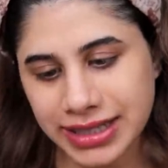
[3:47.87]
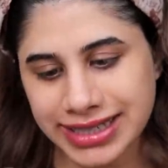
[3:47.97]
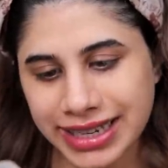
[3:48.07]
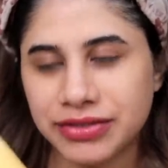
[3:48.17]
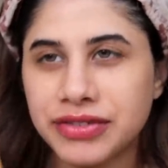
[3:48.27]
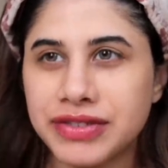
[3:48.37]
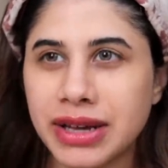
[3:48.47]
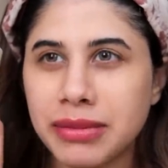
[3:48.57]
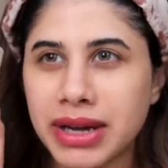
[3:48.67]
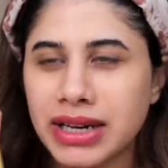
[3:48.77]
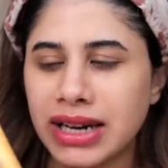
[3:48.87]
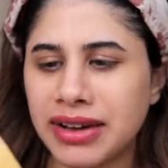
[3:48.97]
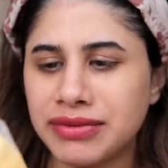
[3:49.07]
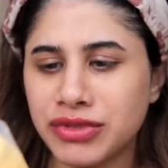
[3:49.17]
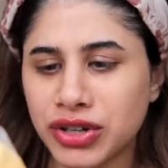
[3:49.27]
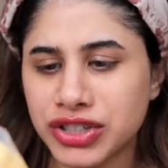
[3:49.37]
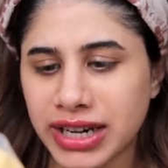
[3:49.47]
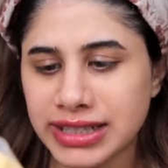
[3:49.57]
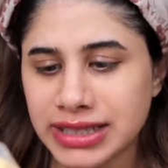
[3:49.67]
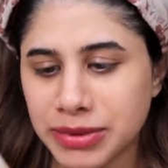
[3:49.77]
It's like 50ml. I've not
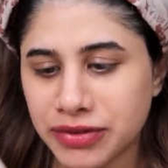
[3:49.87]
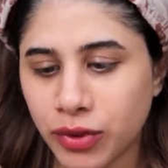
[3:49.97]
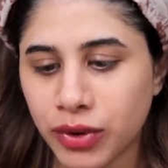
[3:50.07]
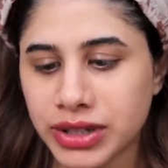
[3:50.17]
tried this before.